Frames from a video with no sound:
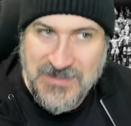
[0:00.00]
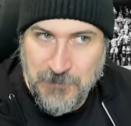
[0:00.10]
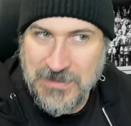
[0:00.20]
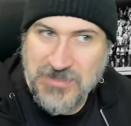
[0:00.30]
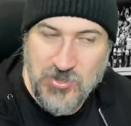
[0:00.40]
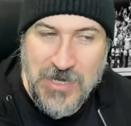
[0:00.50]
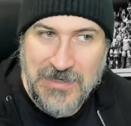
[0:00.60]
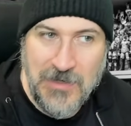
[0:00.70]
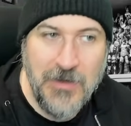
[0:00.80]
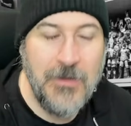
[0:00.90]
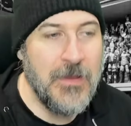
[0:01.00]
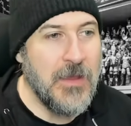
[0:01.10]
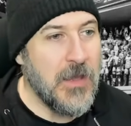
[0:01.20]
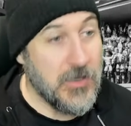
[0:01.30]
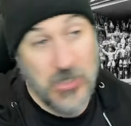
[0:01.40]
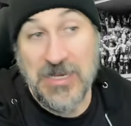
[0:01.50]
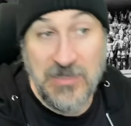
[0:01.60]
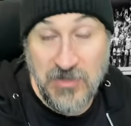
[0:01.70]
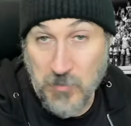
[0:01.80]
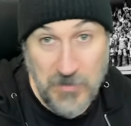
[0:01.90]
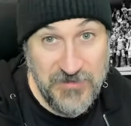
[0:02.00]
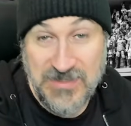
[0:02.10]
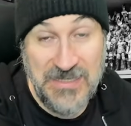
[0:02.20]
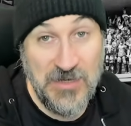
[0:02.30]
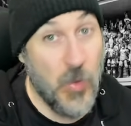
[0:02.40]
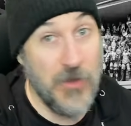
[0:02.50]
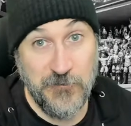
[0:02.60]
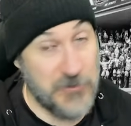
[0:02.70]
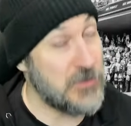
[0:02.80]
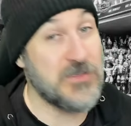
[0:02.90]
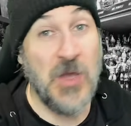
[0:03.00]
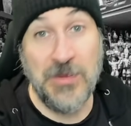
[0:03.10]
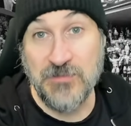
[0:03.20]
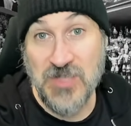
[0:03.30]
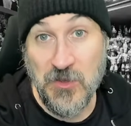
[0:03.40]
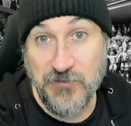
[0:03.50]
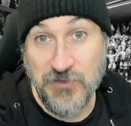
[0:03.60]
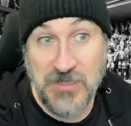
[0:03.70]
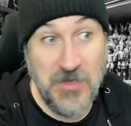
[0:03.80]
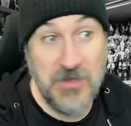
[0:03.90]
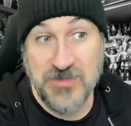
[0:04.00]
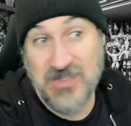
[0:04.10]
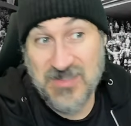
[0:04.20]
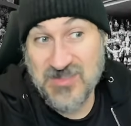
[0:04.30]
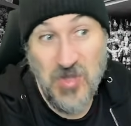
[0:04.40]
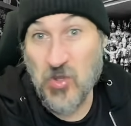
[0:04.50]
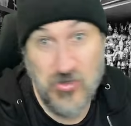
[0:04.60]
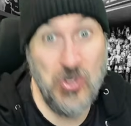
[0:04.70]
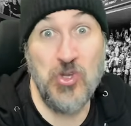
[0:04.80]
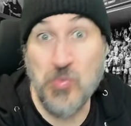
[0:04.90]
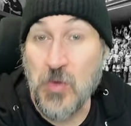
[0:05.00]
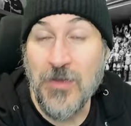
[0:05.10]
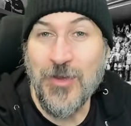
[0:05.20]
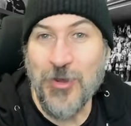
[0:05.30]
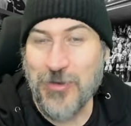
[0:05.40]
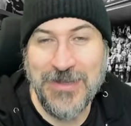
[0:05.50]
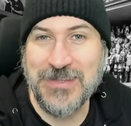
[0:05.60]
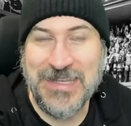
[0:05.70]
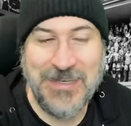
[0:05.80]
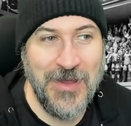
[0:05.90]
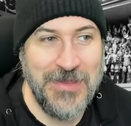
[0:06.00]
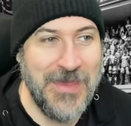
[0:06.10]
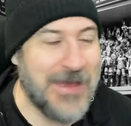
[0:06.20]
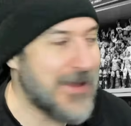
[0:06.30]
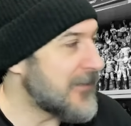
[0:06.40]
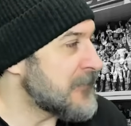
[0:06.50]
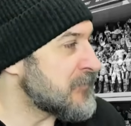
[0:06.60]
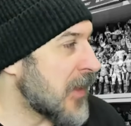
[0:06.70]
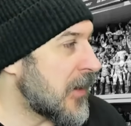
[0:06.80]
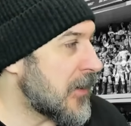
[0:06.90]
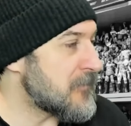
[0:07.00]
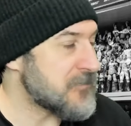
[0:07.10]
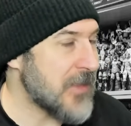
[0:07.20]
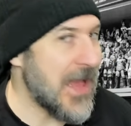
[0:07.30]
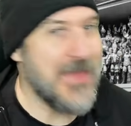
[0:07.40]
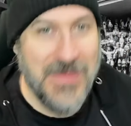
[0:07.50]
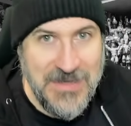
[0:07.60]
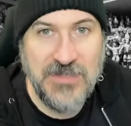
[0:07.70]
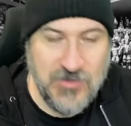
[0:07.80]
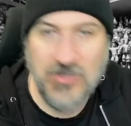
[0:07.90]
Bliss trailer, a trailer that we've seen quite a few times over the years. This is not new or anything like that. And then it just